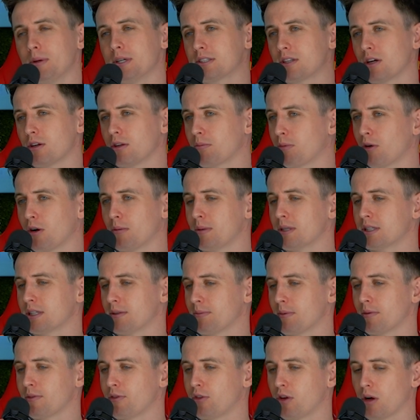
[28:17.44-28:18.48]
is
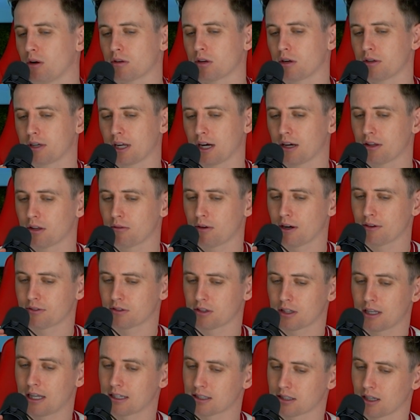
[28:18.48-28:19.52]
if you don't go down, the
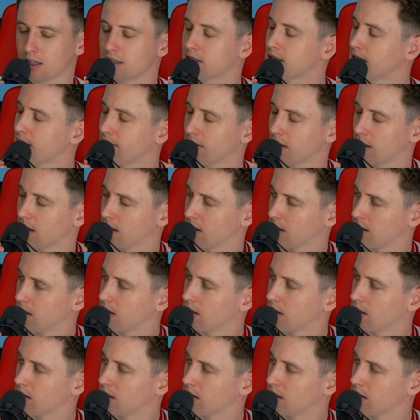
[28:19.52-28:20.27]
ref's less likely to give it.